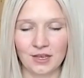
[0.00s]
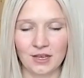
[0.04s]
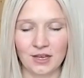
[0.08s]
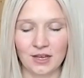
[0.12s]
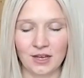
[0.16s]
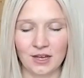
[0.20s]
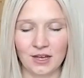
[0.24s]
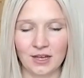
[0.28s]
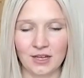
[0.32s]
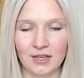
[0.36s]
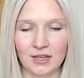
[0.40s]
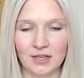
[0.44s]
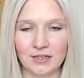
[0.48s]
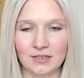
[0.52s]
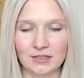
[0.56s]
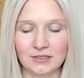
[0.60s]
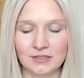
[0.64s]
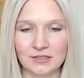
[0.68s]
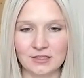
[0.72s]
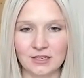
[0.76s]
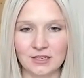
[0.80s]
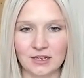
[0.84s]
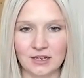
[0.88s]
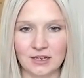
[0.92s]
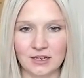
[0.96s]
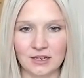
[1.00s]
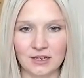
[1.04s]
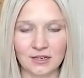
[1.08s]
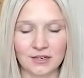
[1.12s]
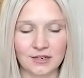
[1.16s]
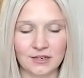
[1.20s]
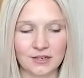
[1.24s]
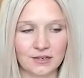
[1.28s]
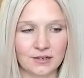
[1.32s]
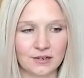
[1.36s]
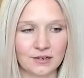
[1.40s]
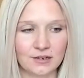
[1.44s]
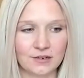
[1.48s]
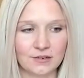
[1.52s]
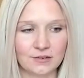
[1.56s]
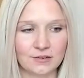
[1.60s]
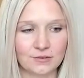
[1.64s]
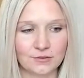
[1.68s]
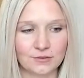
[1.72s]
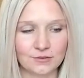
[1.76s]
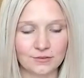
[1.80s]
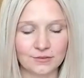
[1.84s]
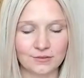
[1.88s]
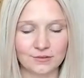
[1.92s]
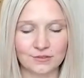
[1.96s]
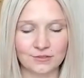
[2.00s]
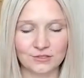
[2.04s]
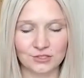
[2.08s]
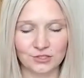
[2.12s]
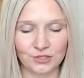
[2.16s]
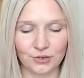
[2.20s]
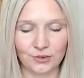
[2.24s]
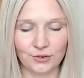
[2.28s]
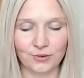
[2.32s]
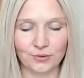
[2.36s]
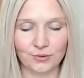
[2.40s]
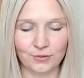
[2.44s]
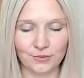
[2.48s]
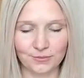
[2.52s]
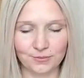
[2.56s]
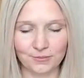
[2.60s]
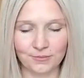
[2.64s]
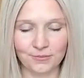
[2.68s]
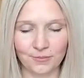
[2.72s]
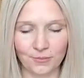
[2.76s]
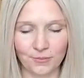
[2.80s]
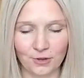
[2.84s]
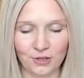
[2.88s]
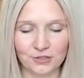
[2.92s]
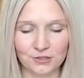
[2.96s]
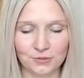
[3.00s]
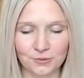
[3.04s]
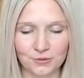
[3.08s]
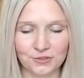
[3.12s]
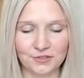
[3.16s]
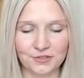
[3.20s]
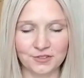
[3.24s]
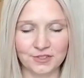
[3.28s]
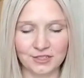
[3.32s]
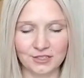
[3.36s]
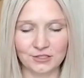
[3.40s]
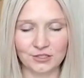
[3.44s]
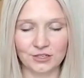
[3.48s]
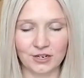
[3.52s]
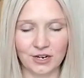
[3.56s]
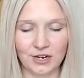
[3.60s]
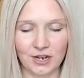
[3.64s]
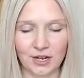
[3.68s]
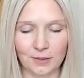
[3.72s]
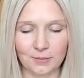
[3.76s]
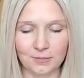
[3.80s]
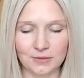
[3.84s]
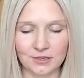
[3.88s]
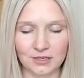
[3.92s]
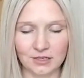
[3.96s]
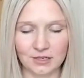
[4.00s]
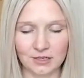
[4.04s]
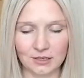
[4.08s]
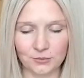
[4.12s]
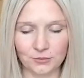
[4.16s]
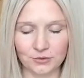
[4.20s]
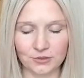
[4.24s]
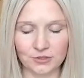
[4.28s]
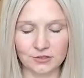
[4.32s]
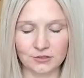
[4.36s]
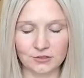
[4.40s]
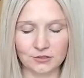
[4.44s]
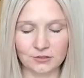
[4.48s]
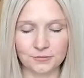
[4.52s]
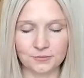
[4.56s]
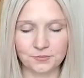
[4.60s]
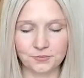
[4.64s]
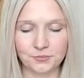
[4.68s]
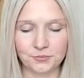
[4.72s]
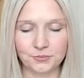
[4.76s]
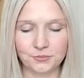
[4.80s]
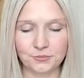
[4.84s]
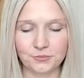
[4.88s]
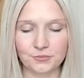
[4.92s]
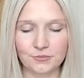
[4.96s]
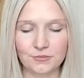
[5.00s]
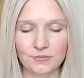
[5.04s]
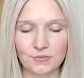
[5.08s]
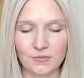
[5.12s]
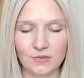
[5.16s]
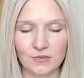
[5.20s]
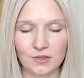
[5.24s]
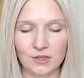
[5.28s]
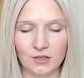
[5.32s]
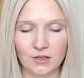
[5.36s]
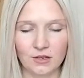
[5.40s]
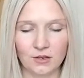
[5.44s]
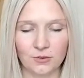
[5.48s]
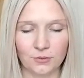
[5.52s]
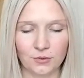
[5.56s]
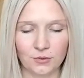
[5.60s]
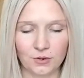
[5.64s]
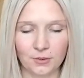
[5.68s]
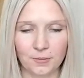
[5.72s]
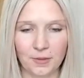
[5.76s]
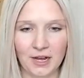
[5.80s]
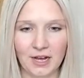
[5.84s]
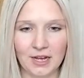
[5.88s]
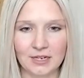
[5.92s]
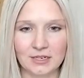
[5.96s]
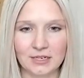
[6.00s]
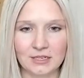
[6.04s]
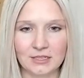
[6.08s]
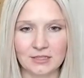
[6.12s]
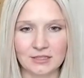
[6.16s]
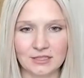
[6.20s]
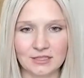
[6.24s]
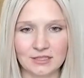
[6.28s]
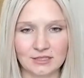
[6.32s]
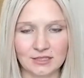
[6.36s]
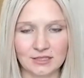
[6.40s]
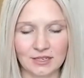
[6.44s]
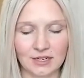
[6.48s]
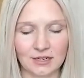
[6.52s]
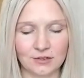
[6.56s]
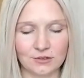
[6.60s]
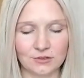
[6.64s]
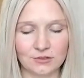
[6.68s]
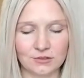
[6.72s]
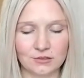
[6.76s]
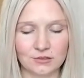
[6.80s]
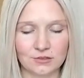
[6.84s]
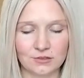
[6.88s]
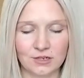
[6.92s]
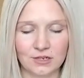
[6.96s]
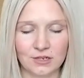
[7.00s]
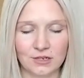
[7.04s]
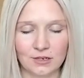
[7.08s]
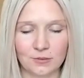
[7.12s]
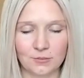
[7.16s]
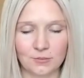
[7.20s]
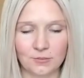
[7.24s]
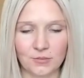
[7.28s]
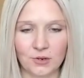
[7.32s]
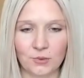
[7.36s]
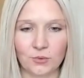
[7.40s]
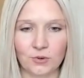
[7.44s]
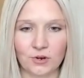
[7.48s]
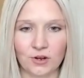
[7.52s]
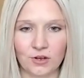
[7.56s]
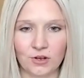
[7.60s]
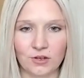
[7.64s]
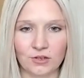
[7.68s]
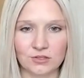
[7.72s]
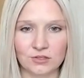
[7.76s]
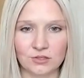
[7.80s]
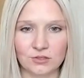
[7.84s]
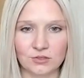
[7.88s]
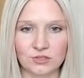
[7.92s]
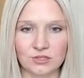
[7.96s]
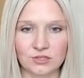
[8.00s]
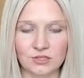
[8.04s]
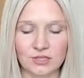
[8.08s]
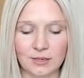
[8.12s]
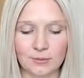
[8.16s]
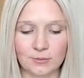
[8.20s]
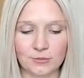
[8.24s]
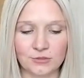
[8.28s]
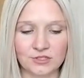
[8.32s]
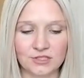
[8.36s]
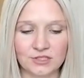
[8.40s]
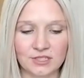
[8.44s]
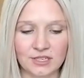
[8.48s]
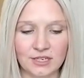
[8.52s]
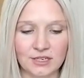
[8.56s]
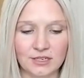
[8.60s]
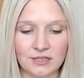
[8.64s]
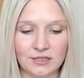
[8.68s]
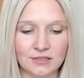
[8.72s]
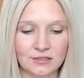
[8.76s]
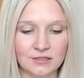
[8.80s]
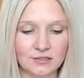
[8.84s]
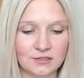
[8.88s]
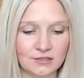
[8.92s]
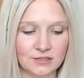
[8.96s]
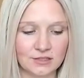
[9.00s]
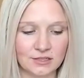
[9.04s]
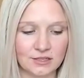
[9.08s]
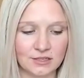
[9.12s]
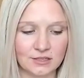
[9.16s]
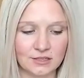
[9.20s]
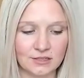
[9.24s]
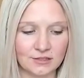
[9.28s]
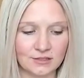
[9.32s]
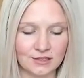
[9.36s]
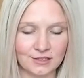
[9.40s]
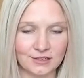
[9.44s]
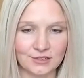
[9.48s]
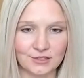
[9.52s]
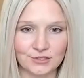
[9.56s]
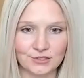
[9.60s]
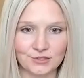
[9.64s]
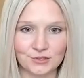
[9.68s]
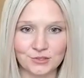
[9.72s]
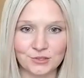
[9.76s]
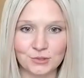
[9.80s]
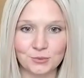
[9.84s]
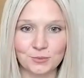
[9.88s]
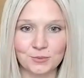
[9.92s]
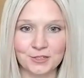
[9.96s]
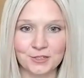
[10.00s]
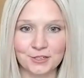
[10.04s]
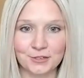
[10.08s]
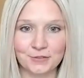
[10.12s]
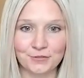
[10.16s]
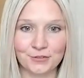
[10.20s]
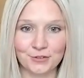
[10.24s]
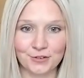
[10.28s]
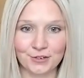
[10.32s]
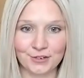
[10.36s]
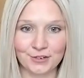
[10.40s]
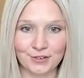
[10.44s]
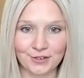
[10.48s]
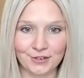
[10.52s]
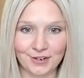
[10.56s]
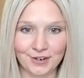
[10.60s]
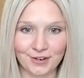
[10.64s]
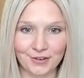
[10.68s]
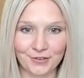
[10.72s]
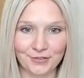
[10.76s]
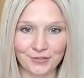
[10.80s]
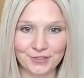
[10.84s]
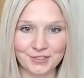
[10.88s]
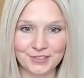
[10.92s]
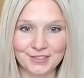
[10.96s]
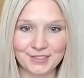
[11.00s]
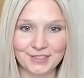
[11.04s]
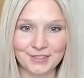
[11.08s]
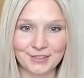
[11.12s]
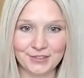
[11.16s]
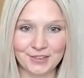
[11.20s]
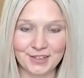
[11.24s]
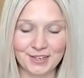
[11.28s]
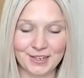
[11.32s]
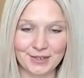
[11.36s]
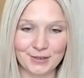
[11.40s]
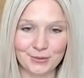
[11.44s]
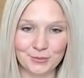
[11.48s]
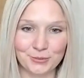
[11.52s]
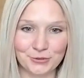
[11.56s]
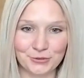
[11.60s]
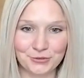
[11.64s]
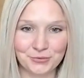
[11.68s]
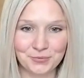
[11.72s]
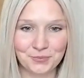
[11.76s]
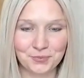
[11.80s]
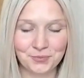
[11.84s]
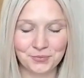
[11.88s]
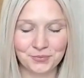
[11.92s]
And uh, so multiple things are happening at once. We're patting this out but we're also simultaneously, there's a spirit for every single animal.